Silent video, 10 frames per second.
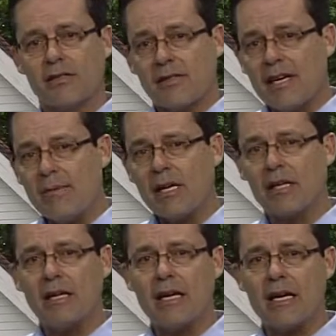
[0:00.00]

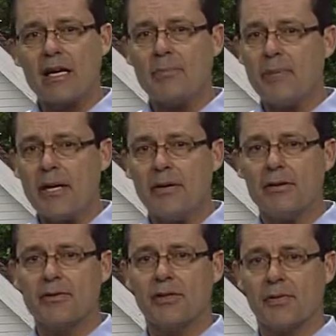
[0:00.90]
seemingly in an
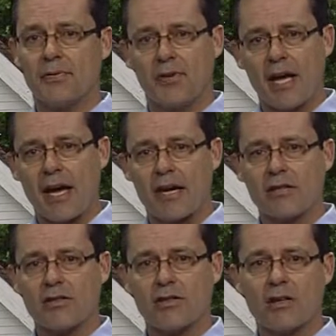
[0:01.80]
appeal to the
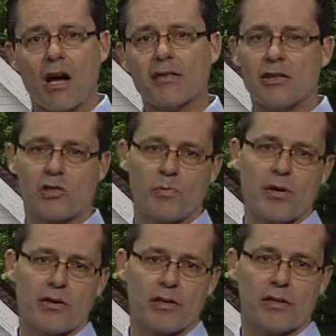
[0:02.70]
flesh and not the
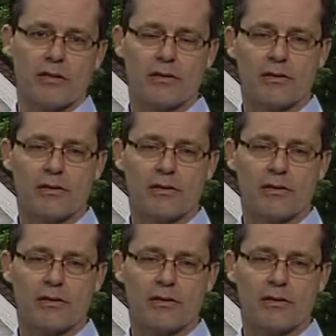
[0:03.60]
spirit.